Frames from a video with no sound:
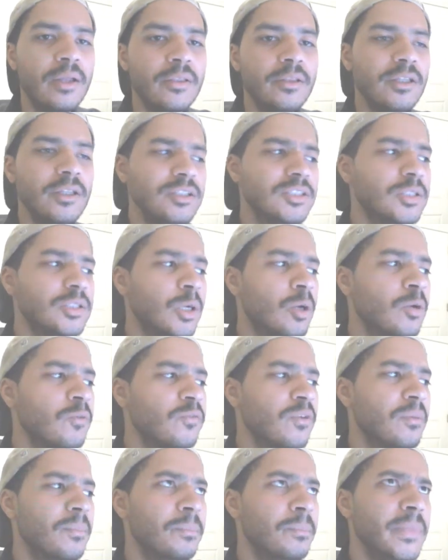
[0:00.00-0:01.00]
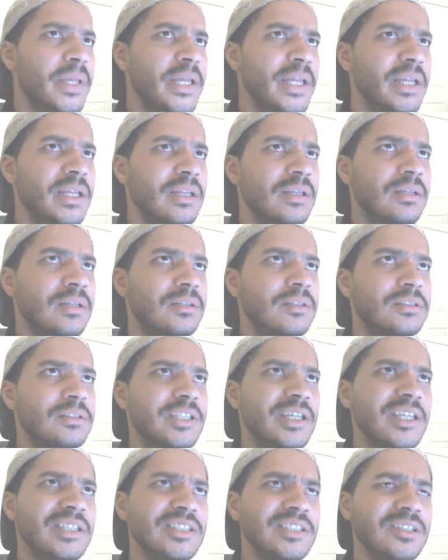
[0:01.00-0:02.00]
this song for me,
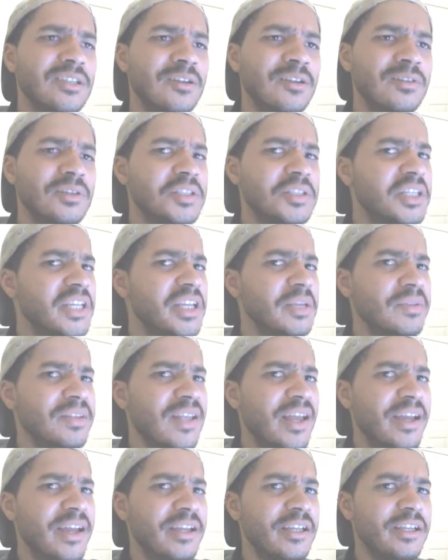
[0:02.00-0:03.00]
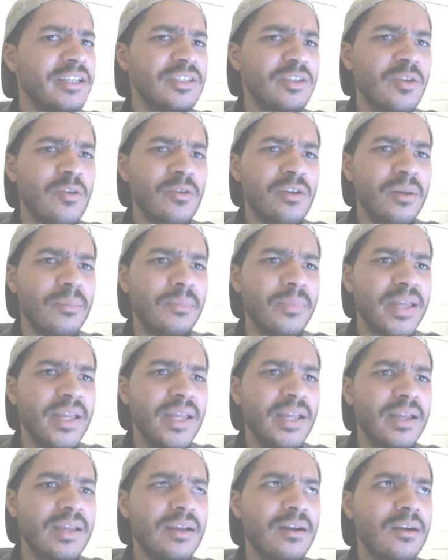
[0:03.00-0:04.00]
this song seems like it's gonna
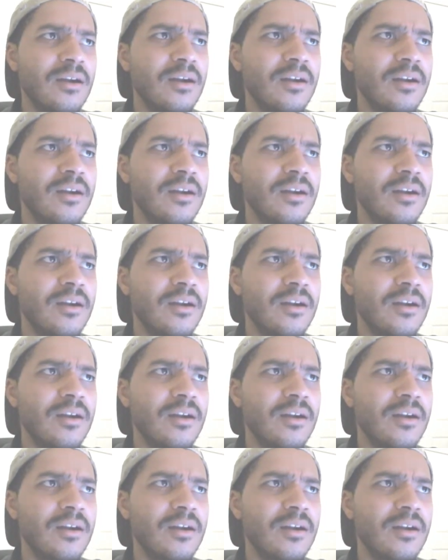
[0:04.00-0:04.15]
be,